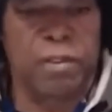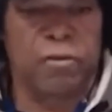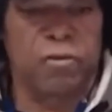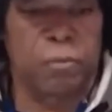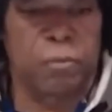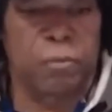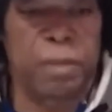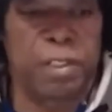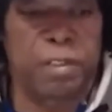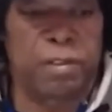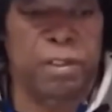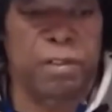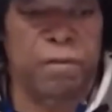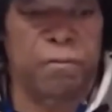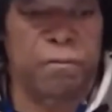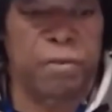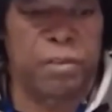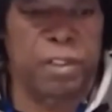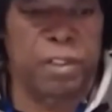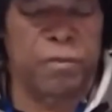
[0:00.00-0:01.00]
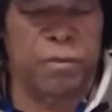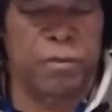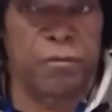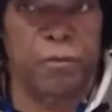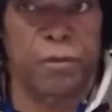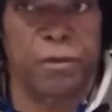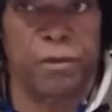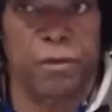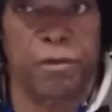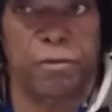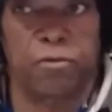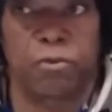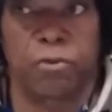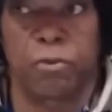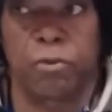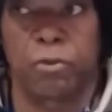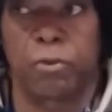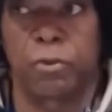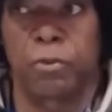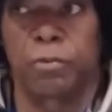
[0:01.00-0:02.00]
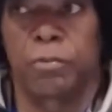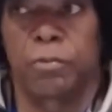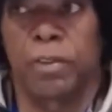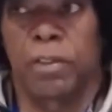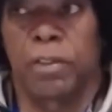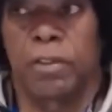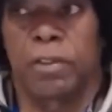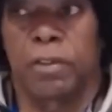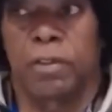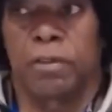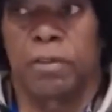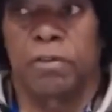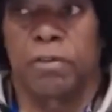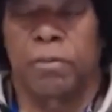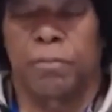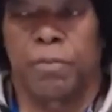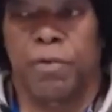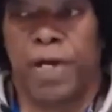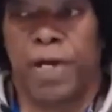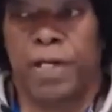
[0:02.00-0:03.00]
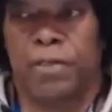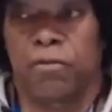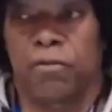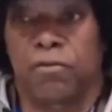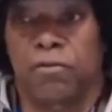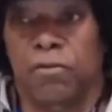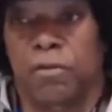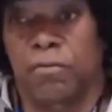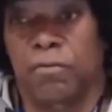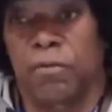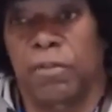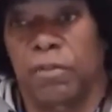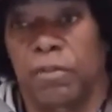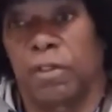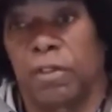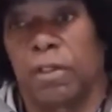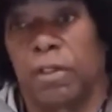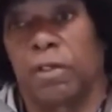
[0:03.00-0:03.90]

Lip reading: speak of when they refer to the practice of the